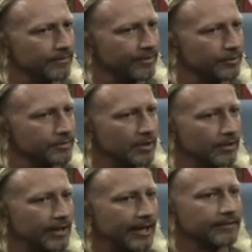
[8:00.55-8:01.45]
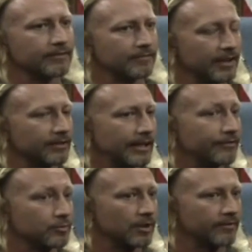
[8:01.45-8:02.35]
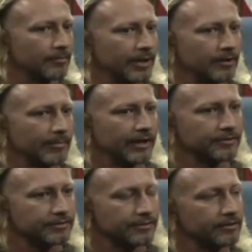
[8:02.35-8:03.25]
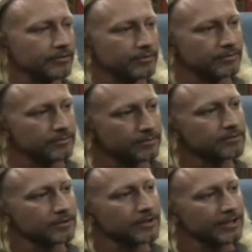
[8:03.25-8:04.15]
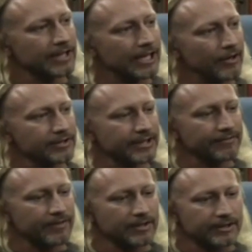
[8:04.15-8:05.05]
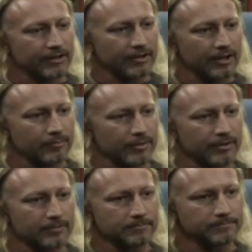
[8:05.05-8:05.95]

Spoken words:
the first round, and I think that was one of our better matches too. I always had fun tearing it up with him.